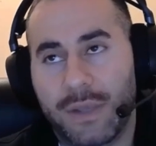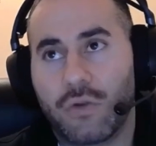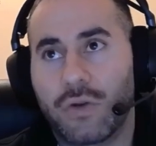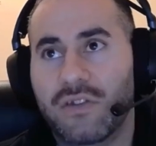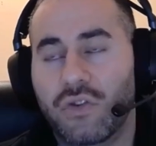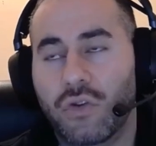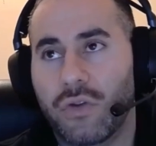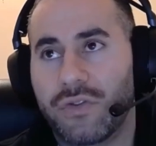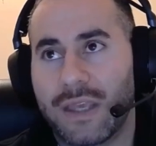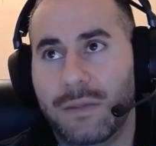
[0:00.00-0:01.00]
Bitcoin is
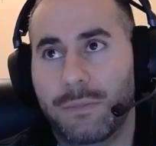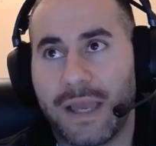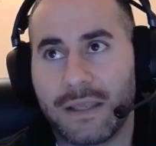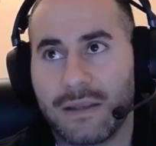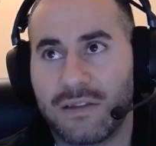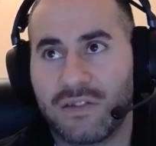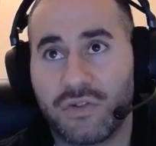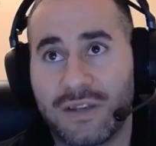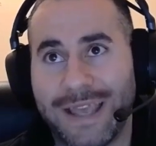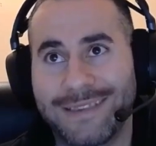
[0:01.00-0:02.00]
not a bank. It's
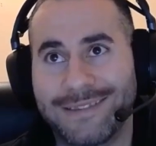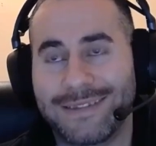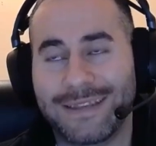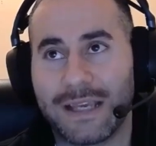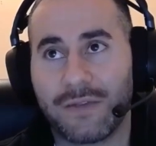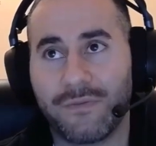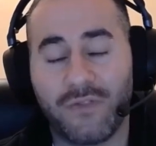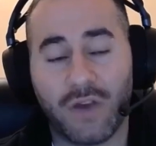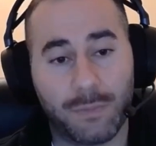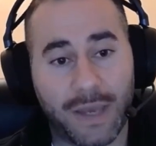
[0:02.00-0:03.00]
not an entity that can
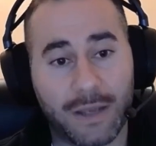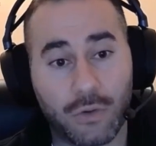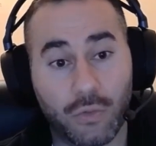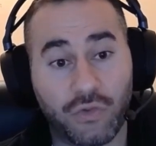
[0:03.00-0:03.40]
fight back